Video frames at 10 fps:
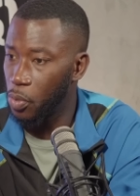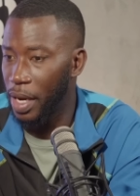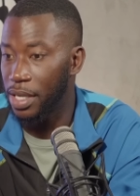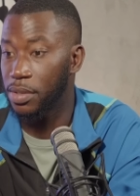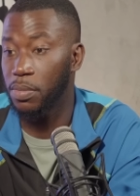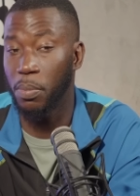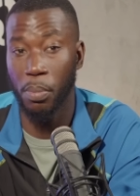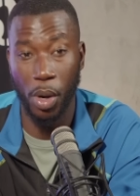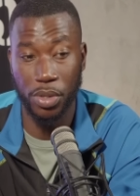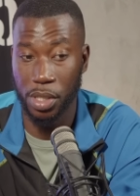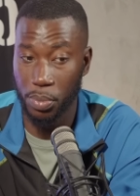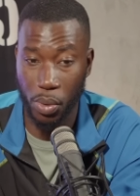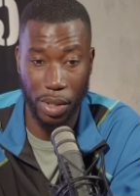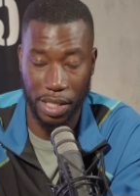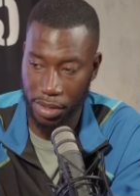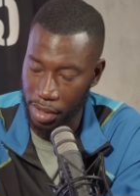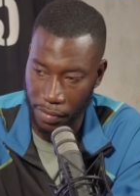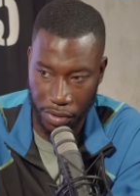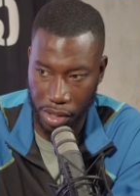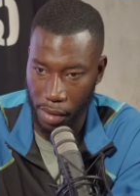but it's most importantly
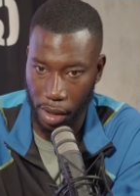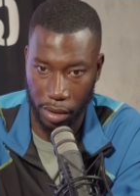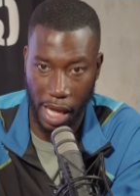Steven Gerrard.